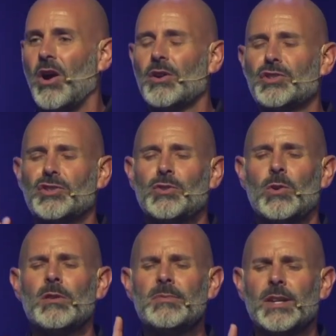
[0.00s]
are
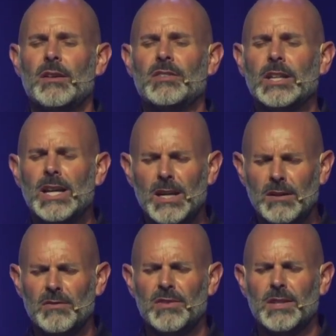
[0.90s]
storms of
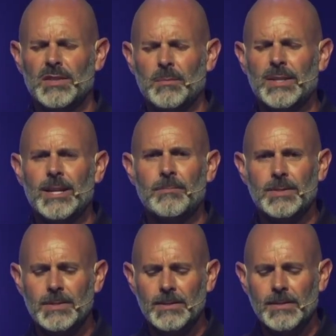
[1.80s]
love sometimes.